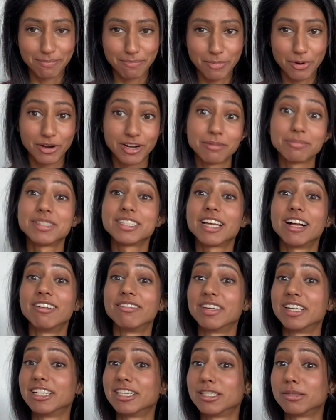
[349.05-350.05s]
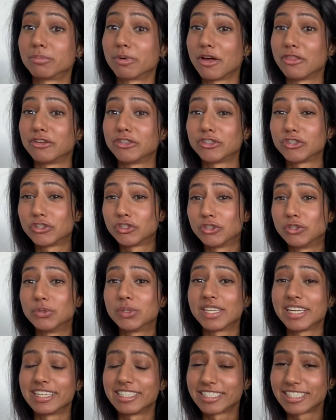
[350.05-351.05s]
put himself in his brother's shoes
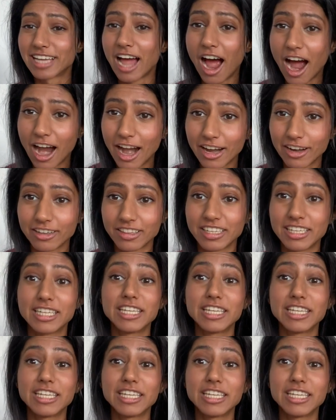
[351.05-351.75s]
entirely,